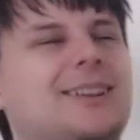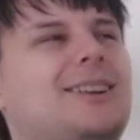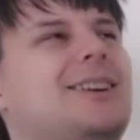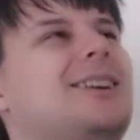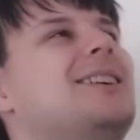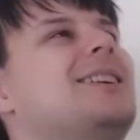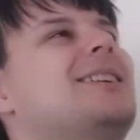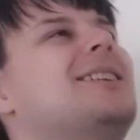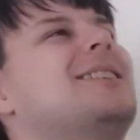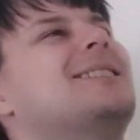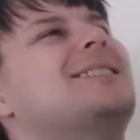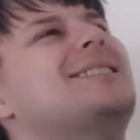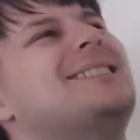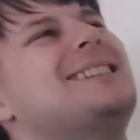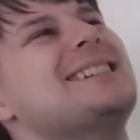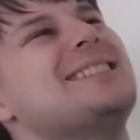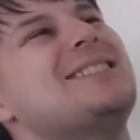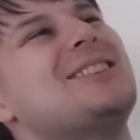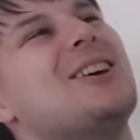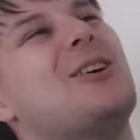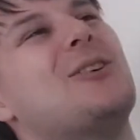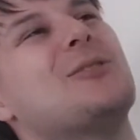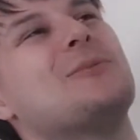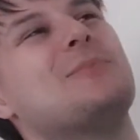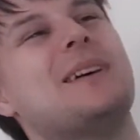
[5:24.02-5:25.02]
Oh, I
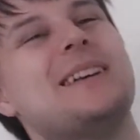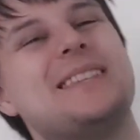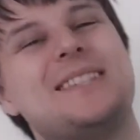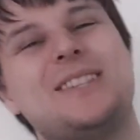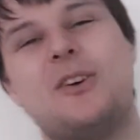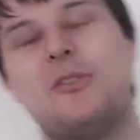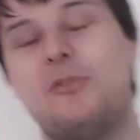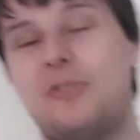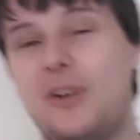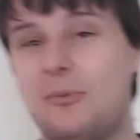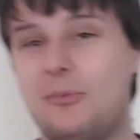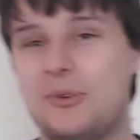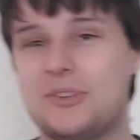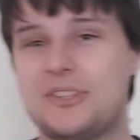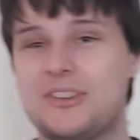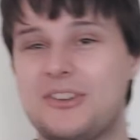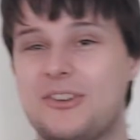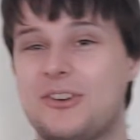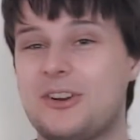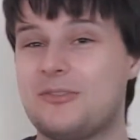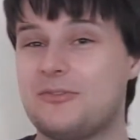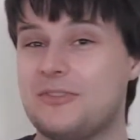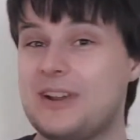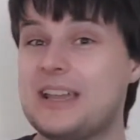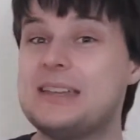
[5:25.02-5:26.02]
told myself I wasn't going
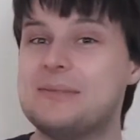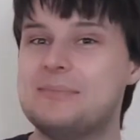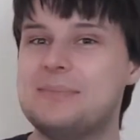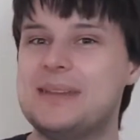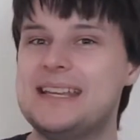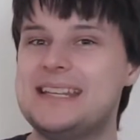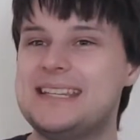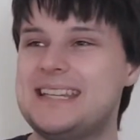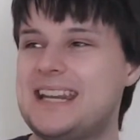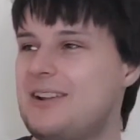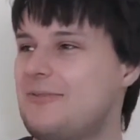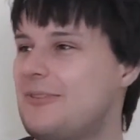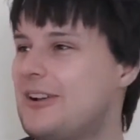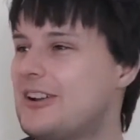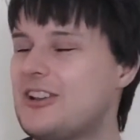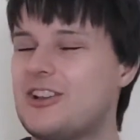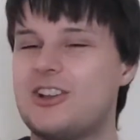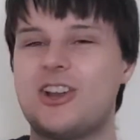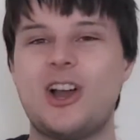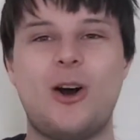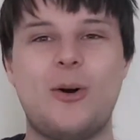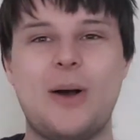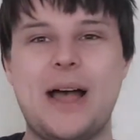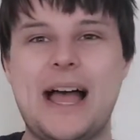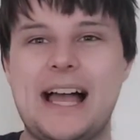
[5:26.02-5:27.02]
to recommend anyone
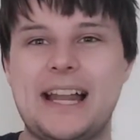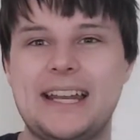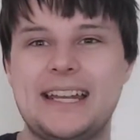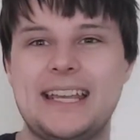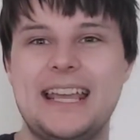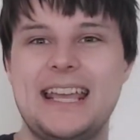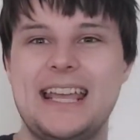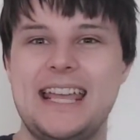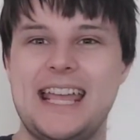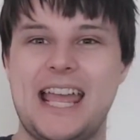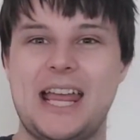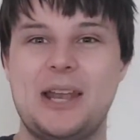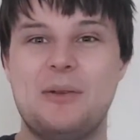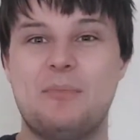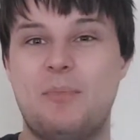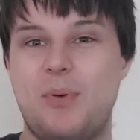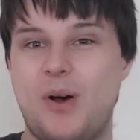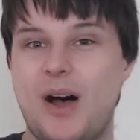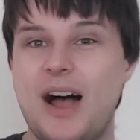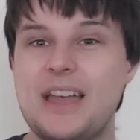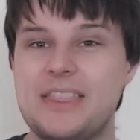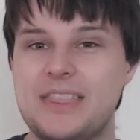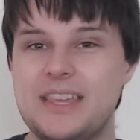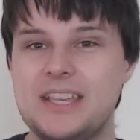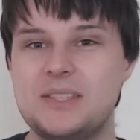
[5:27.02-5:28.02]
go out and
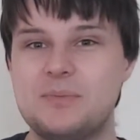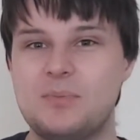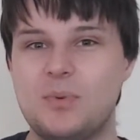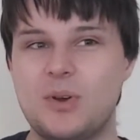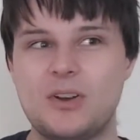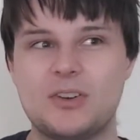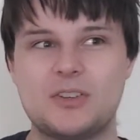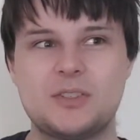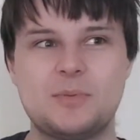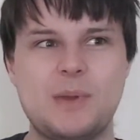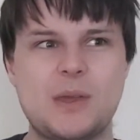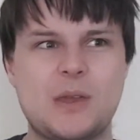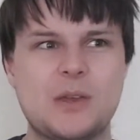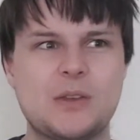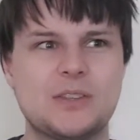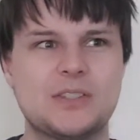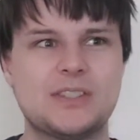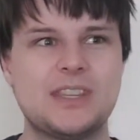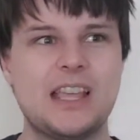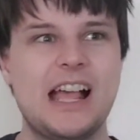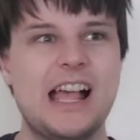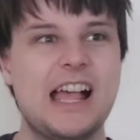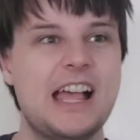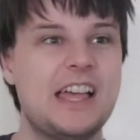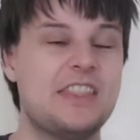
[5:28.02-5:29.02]
buy these books because
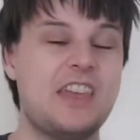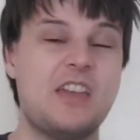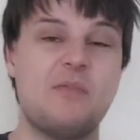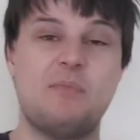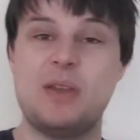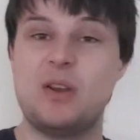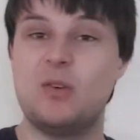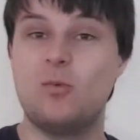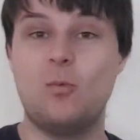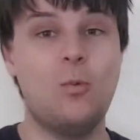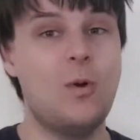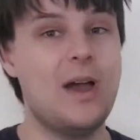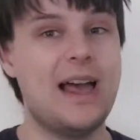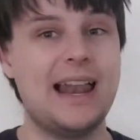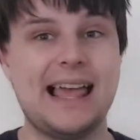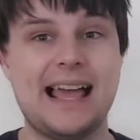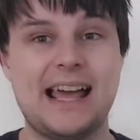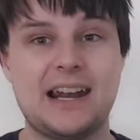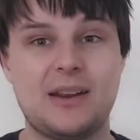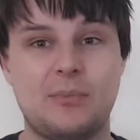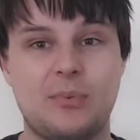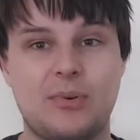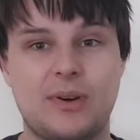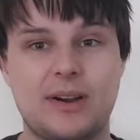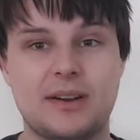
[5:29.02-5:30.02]
they've been well out
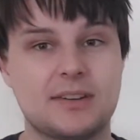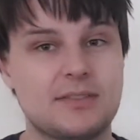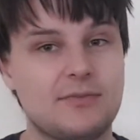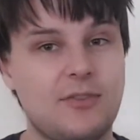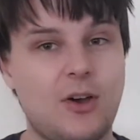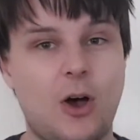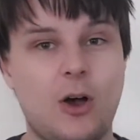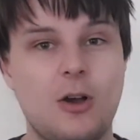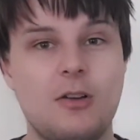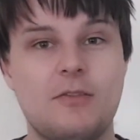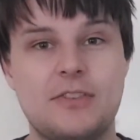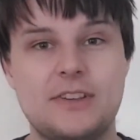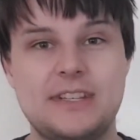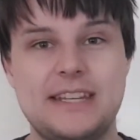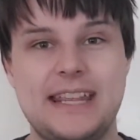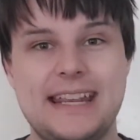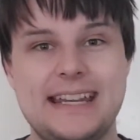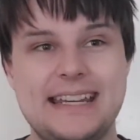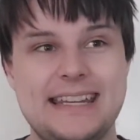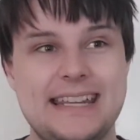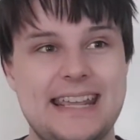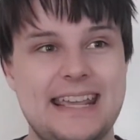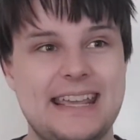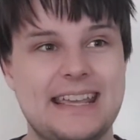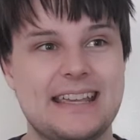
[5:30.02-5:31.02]
of print for over 10
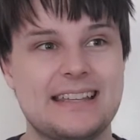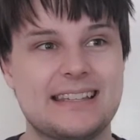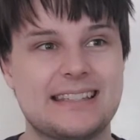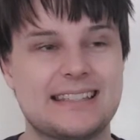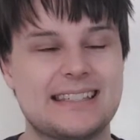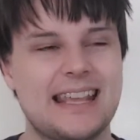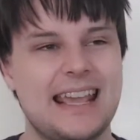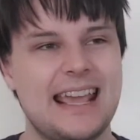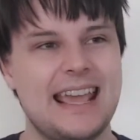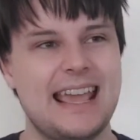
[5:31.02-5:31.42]
years.